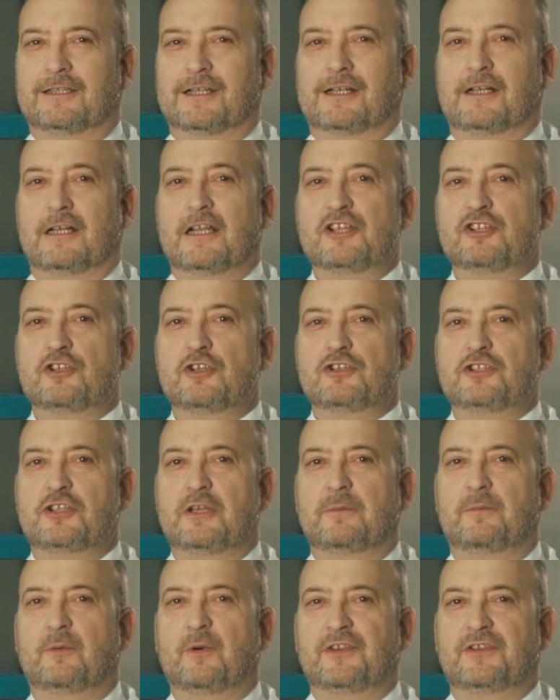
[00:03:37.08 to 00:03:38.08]
The
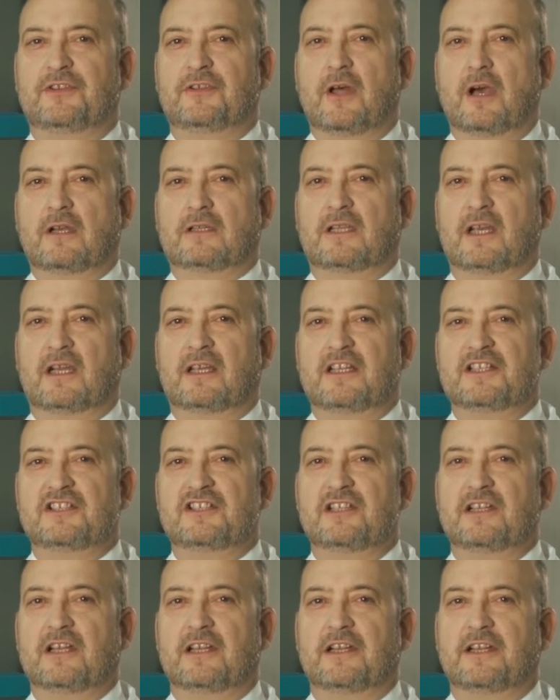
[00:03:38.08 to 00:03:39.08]
relationship with Dr.
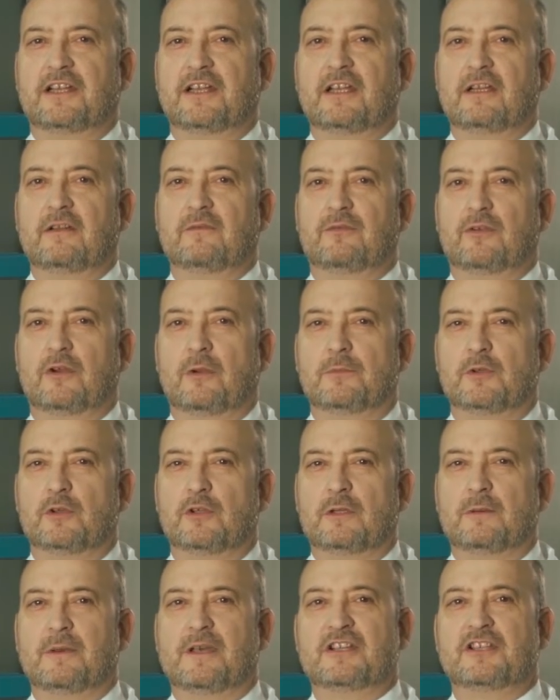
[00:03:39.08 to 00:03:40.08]
Cristina Nerin from
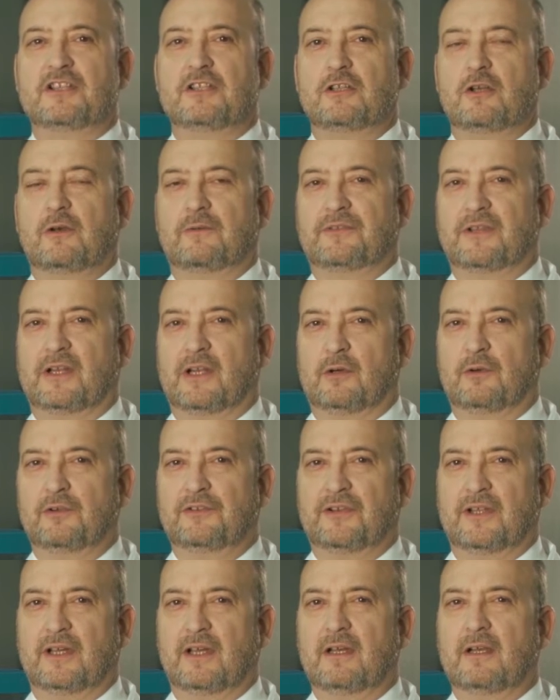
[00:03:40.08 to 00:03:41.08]
University of
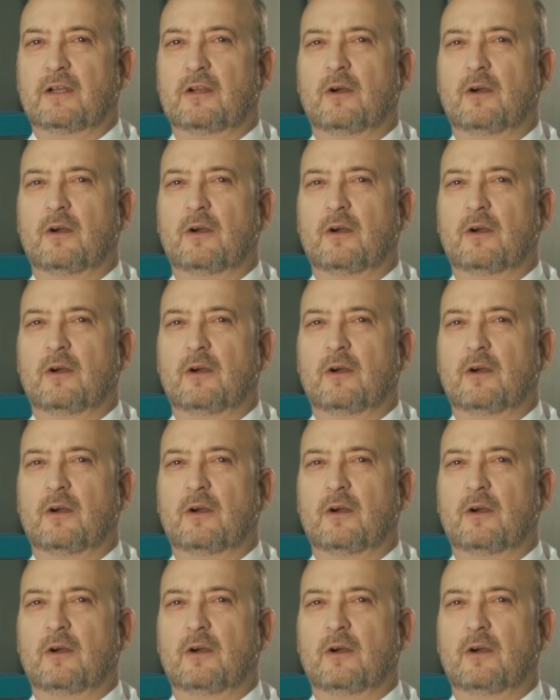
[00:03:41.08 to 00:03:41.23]
Zaragoza